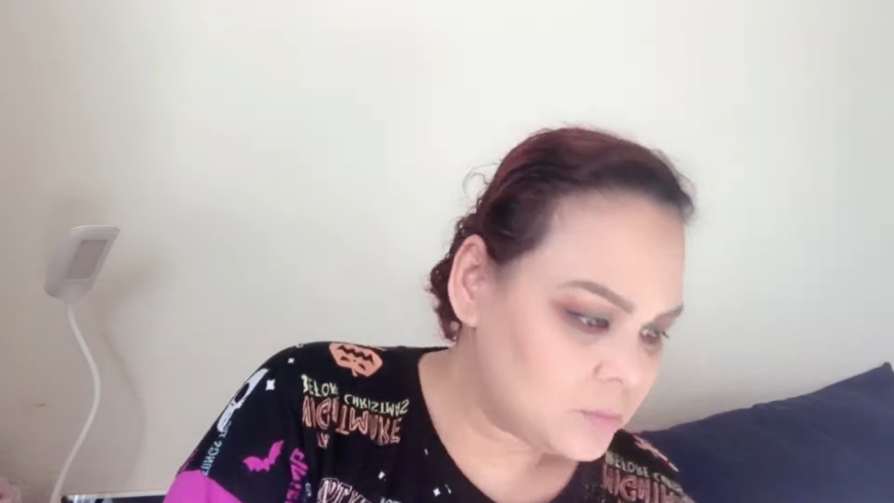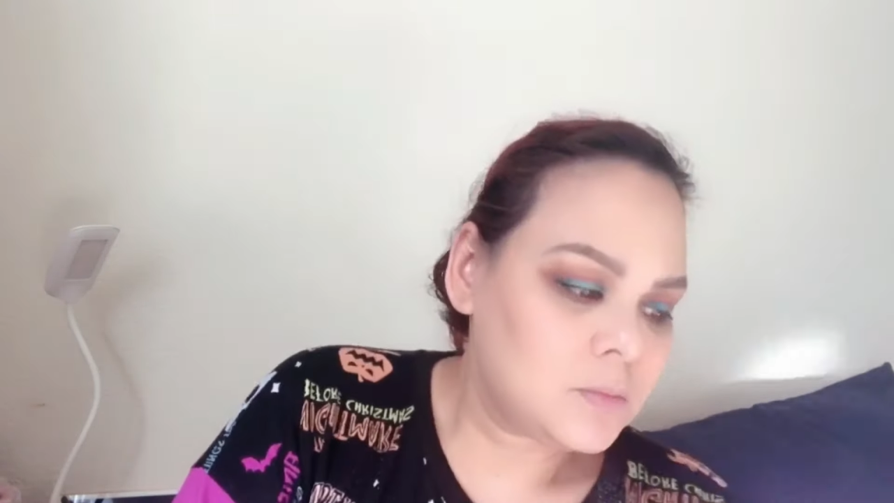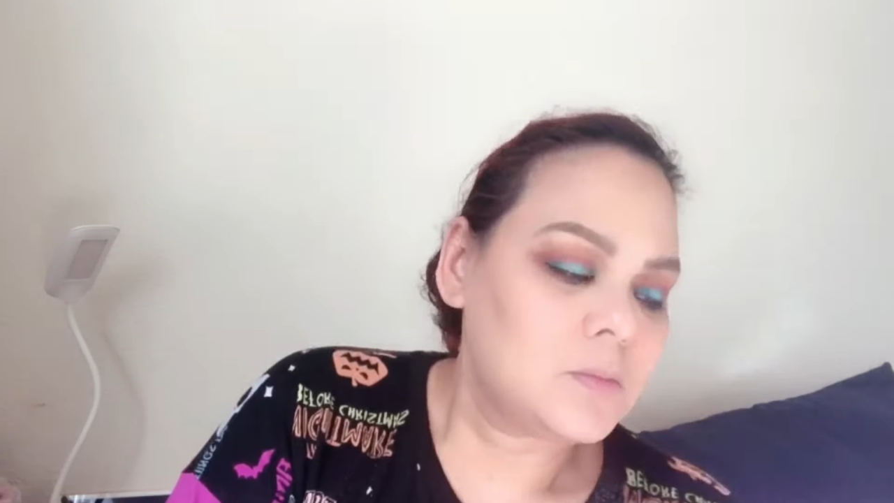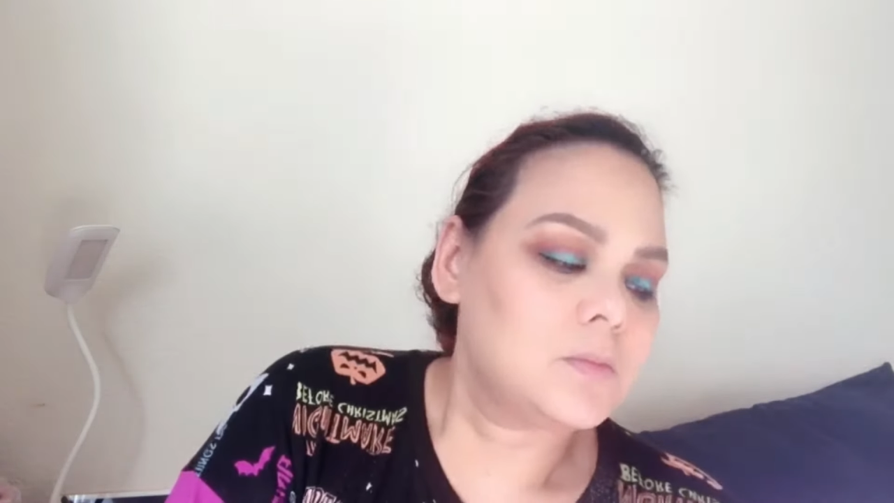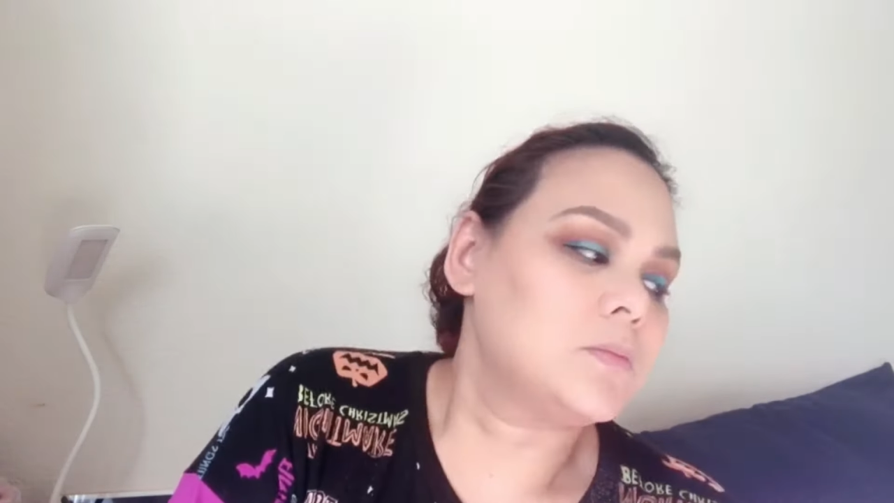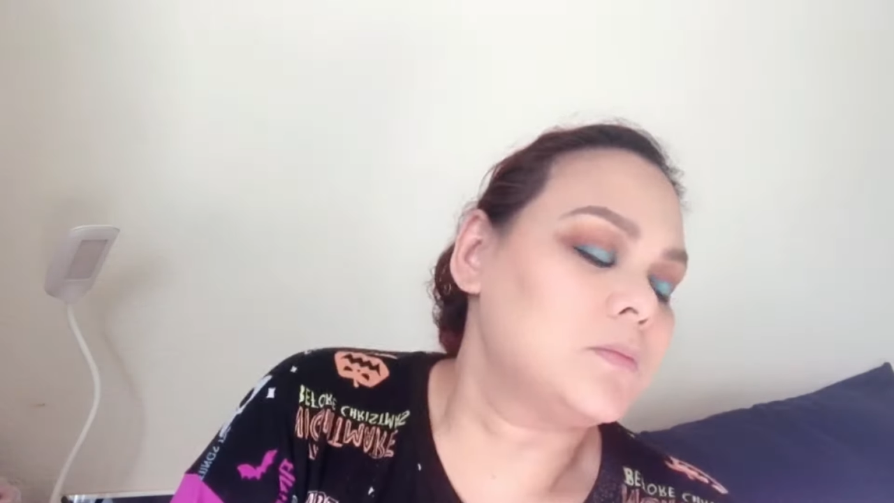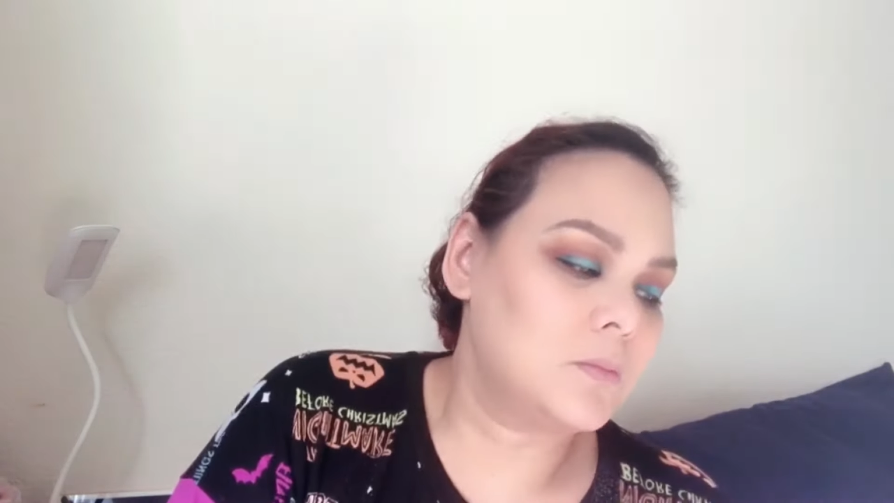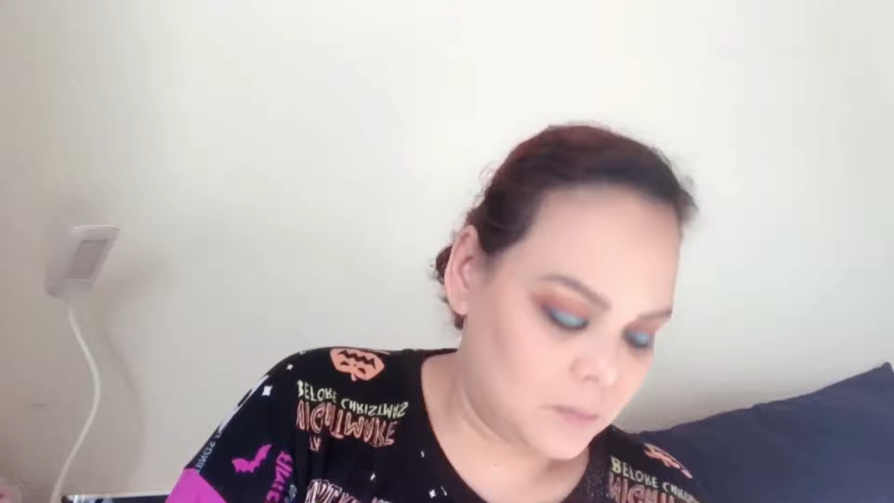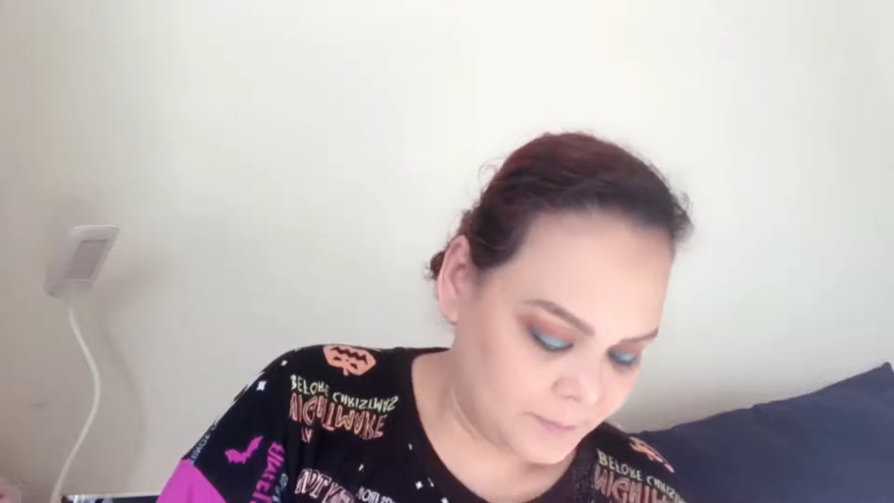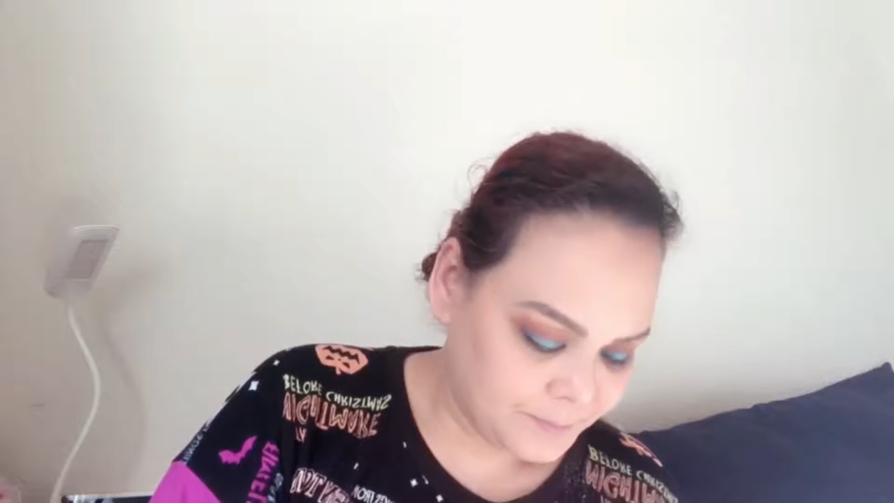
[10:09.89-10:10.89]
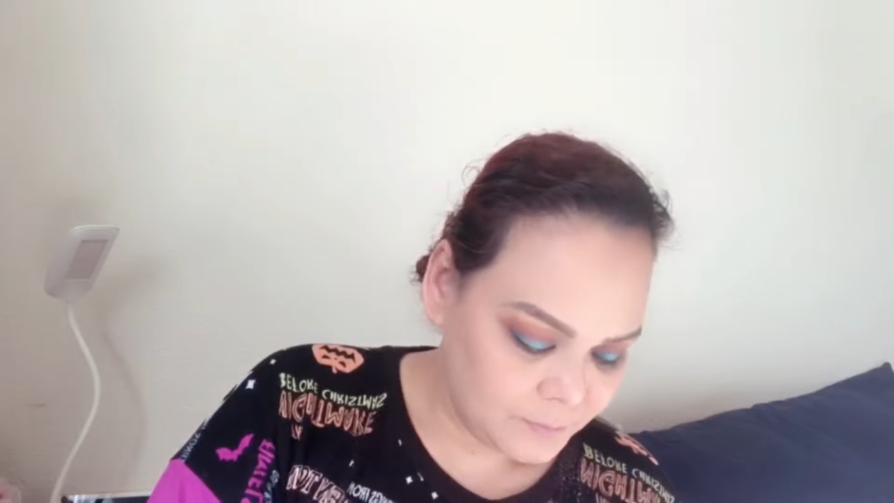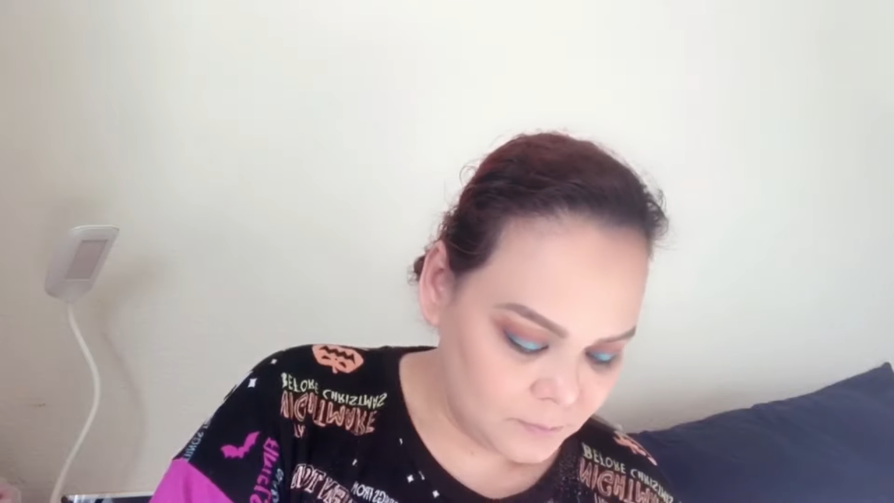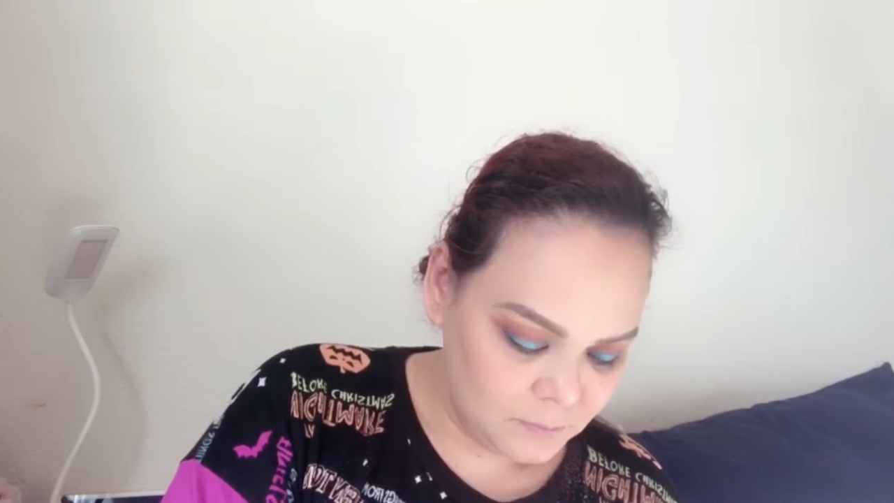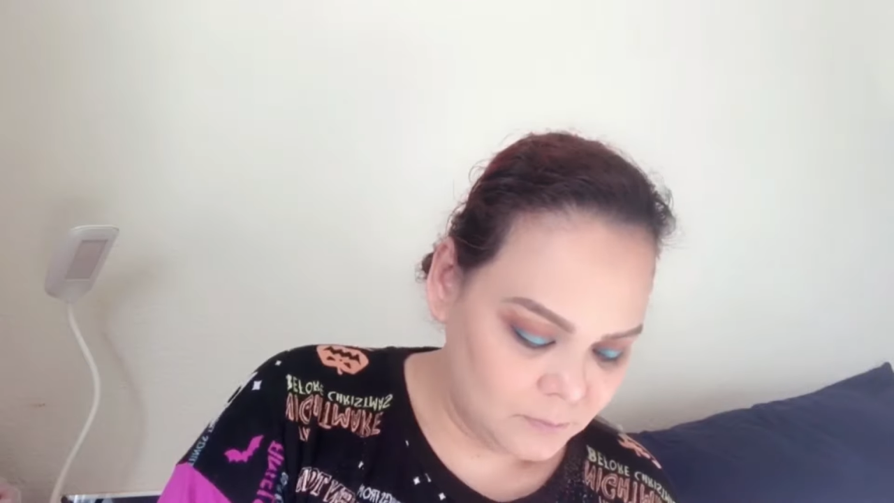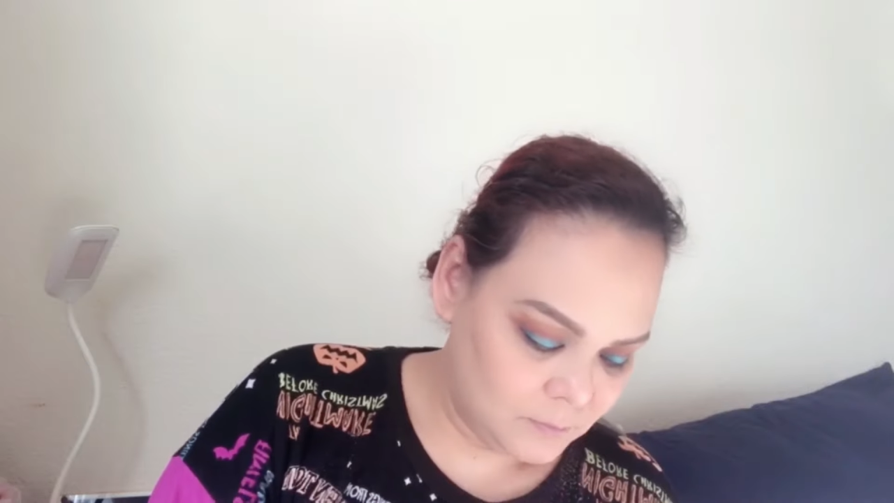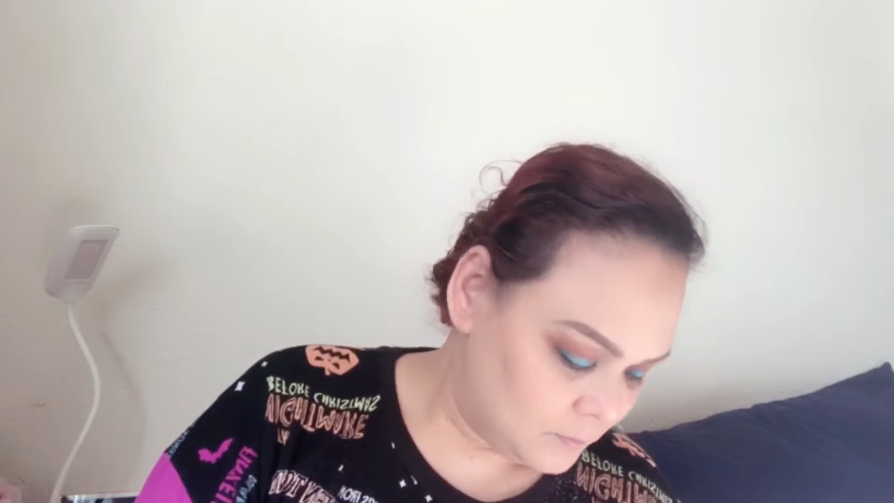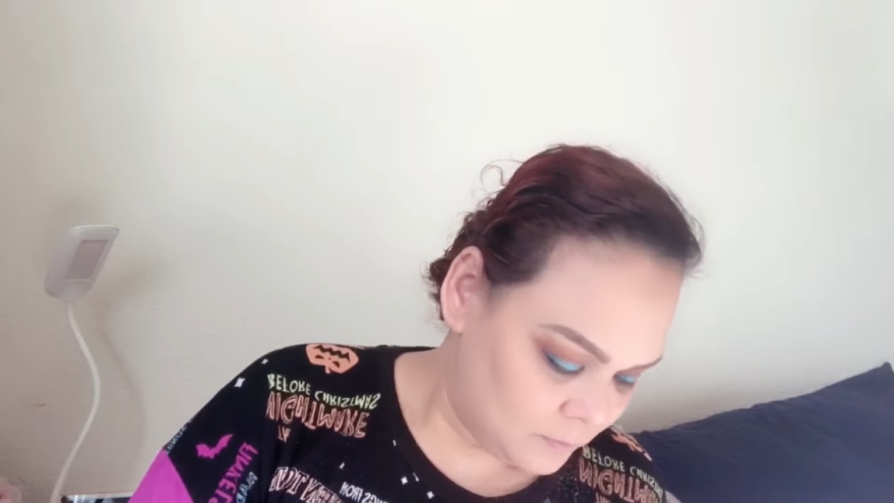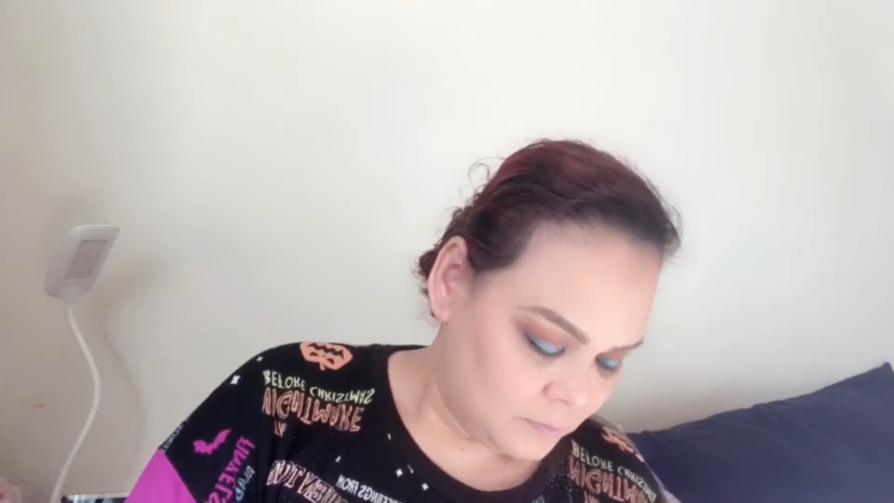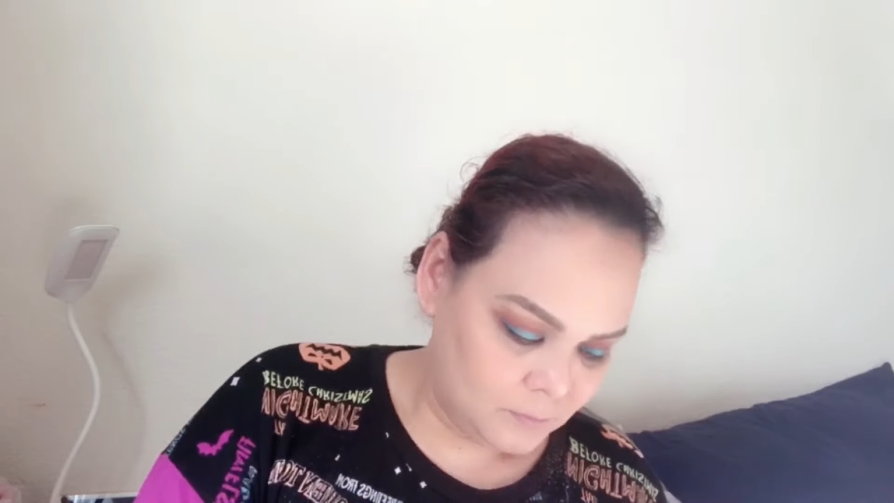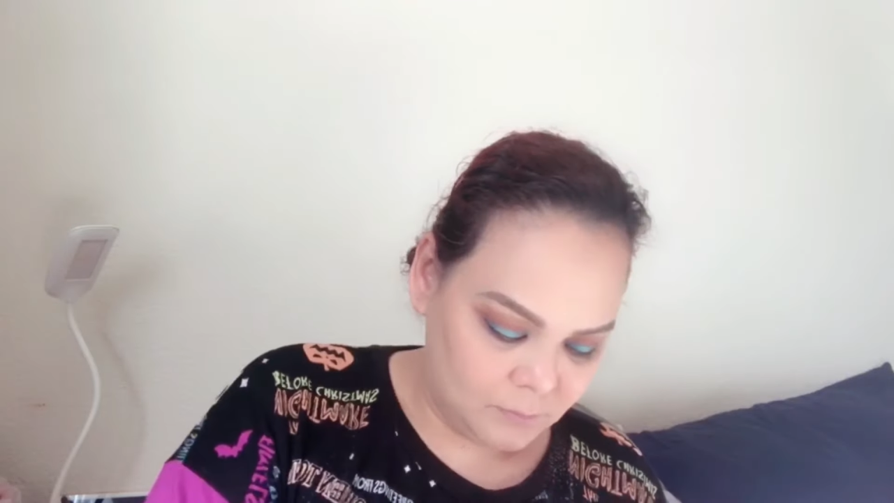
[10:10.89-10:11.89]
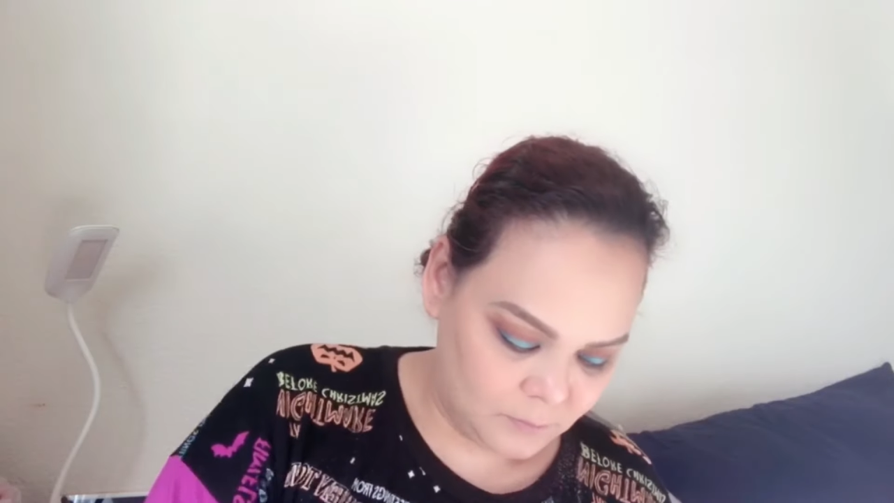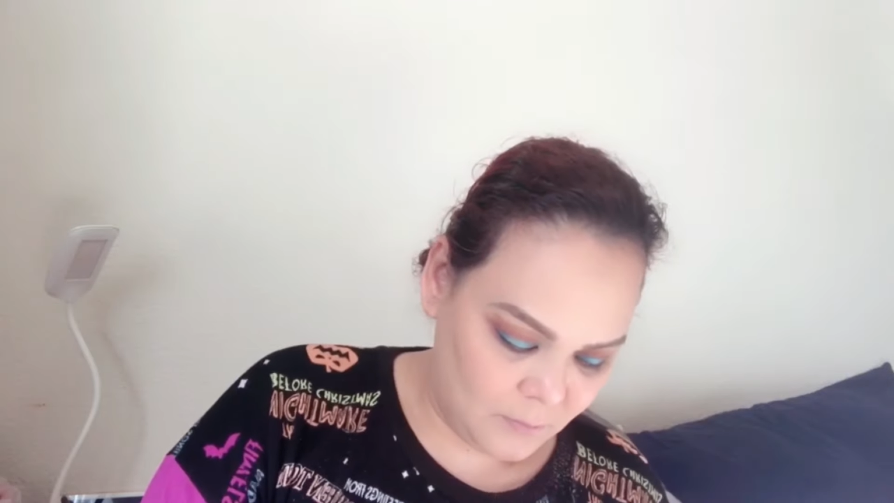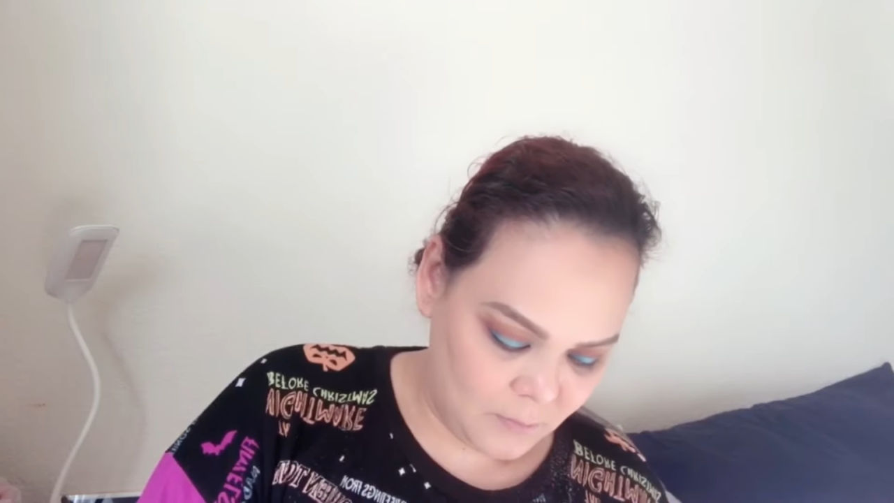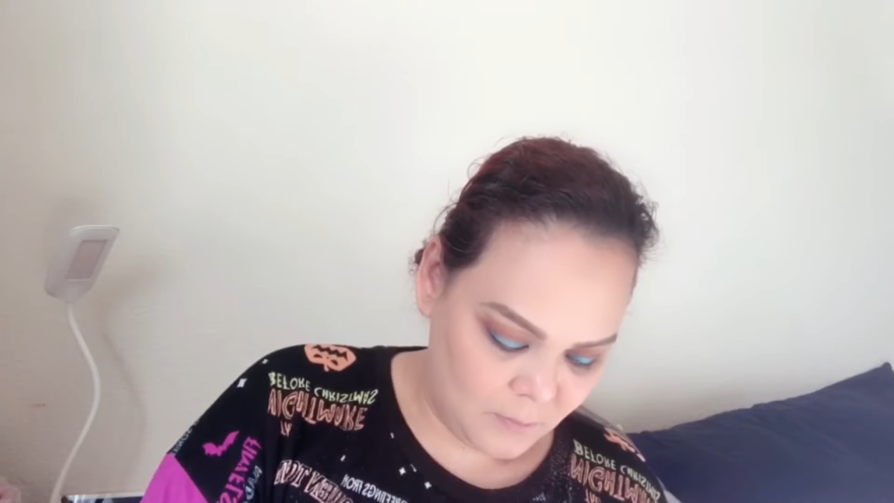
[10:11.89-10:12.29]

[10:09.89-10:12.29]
to give my face a little flush,